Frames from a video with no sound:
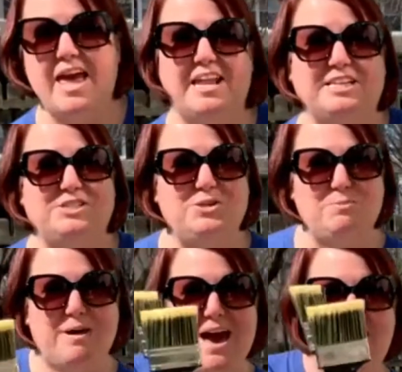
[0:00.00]
they had a
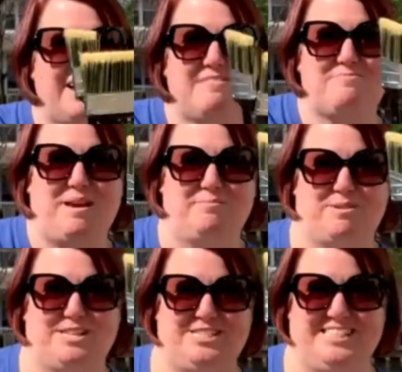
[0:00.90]
2-pack of
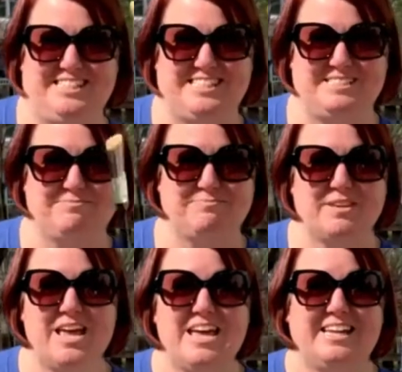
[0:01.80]

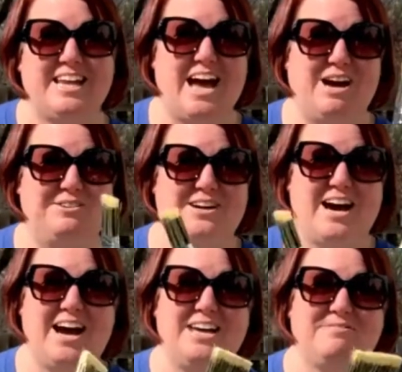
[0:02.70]
paintbrushes. Now,
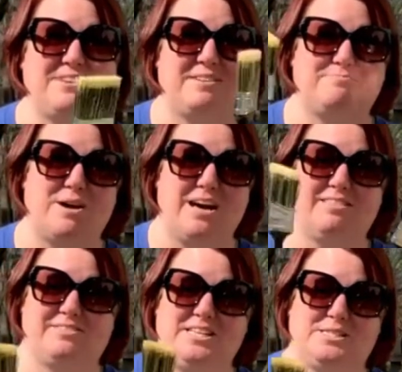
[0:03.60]
I have bought
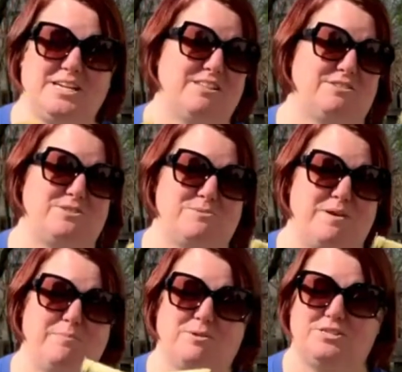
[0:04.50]
these dollar store
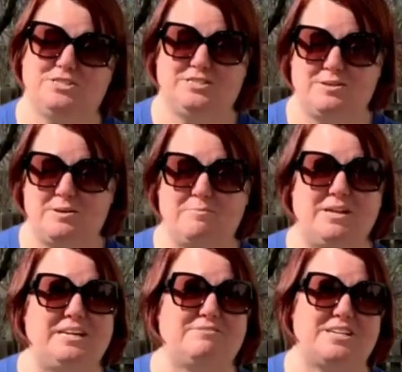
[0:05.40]
paintbrushes
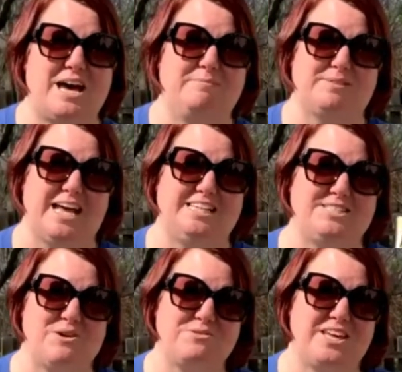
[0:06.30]
many of times. I
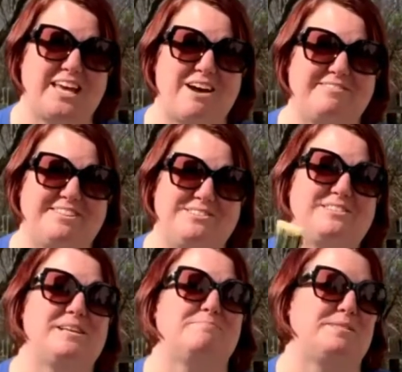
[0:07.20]
don't think I would use
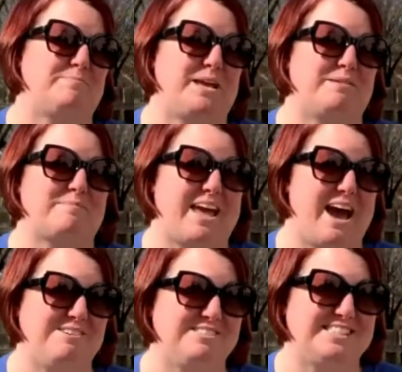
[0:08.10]
them to paint my
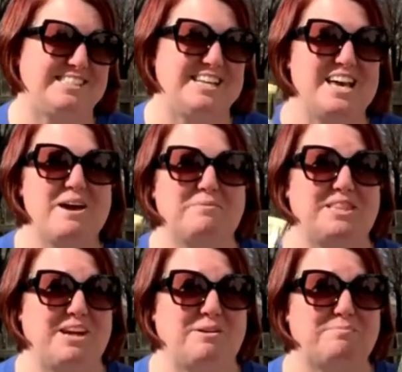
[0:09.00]
house, but
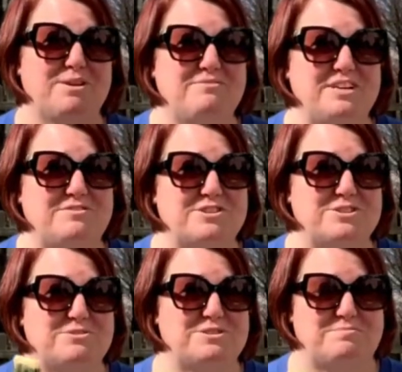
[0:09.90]
they are perfect for
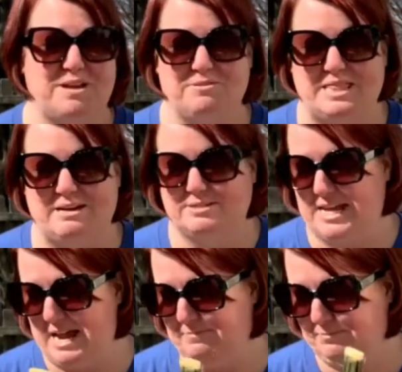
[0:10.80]
children to play with
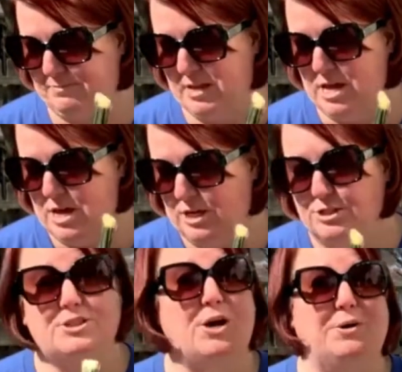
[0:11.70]
outside.
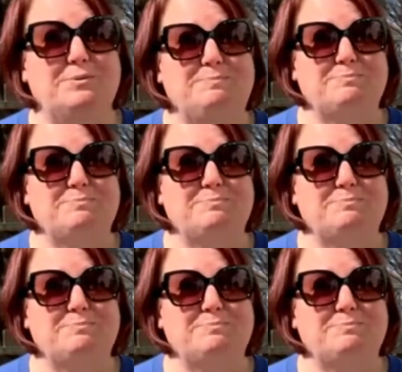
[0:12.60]
So,